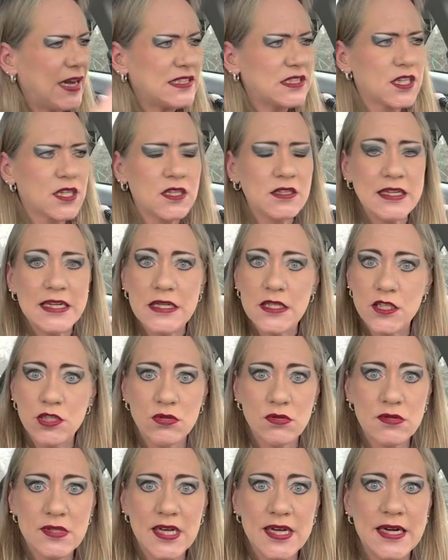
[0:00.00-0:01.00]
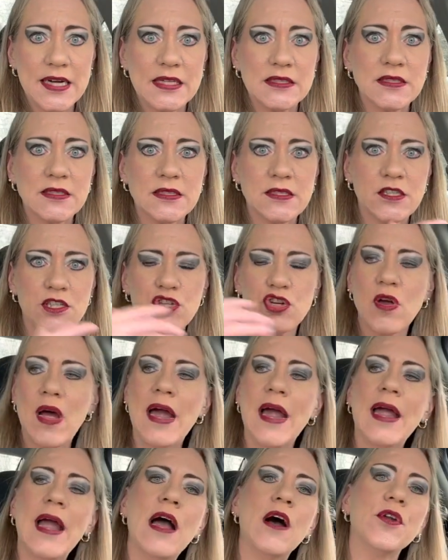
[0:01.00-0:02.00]
learning new things and
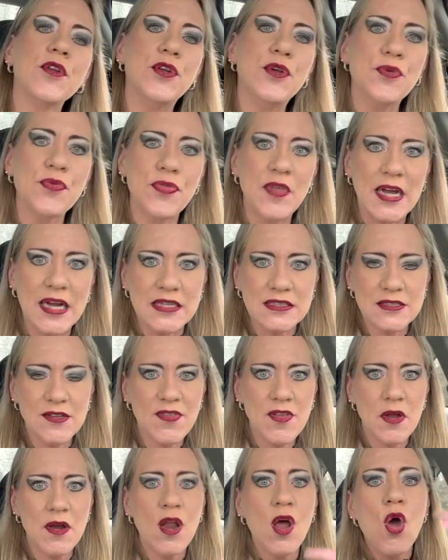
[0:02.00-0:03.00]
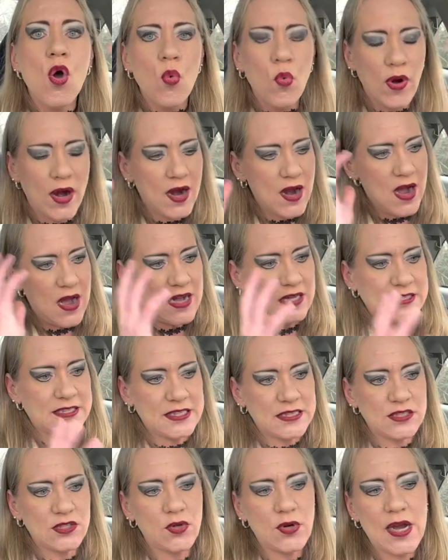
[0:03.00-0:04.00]
trying out new things. And then when God
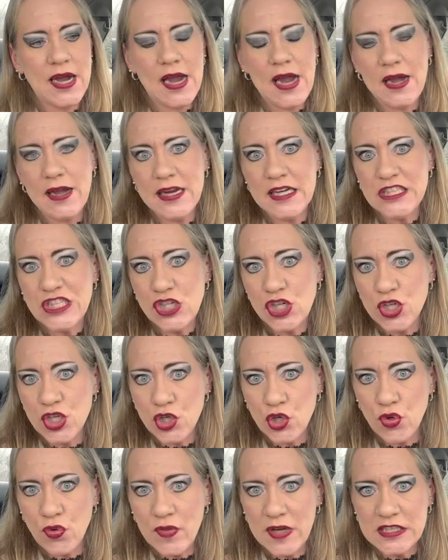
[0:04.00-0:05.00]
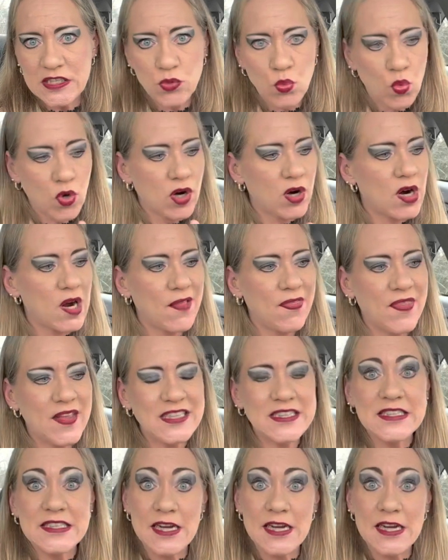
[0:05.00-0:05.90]
says, okay, I need you to do this and work on this.